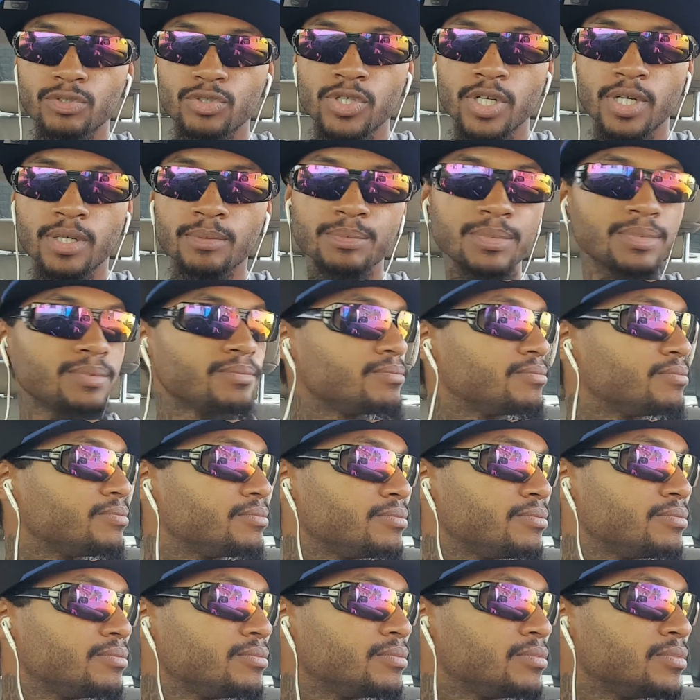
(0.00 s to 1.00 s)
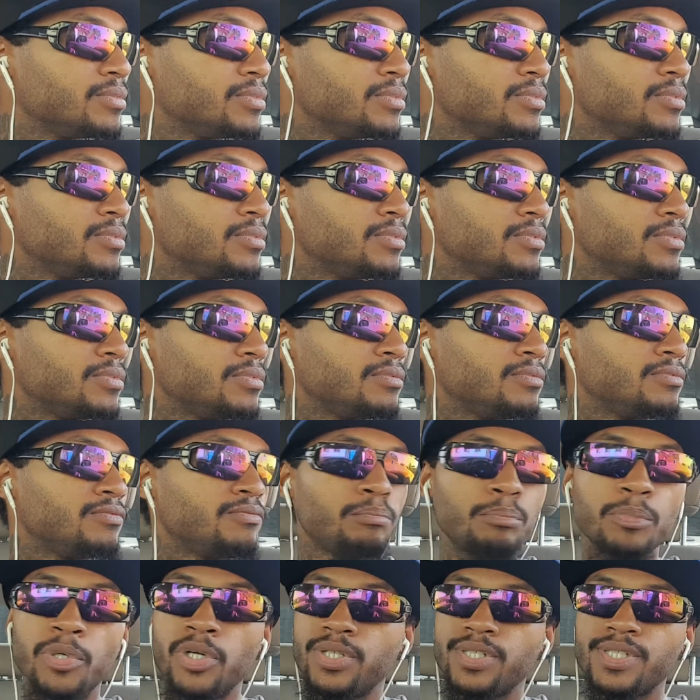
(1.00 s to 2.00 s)
Trump?
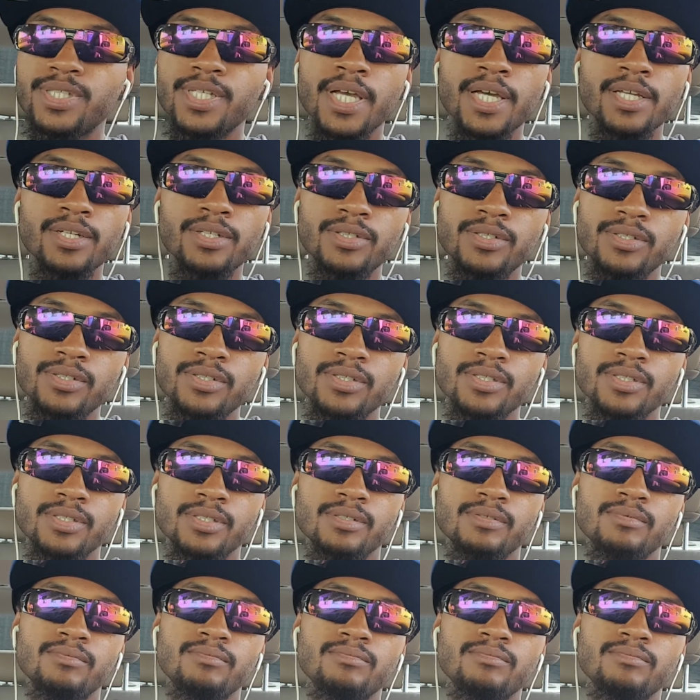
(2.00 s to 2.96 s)
Bernie Sanders?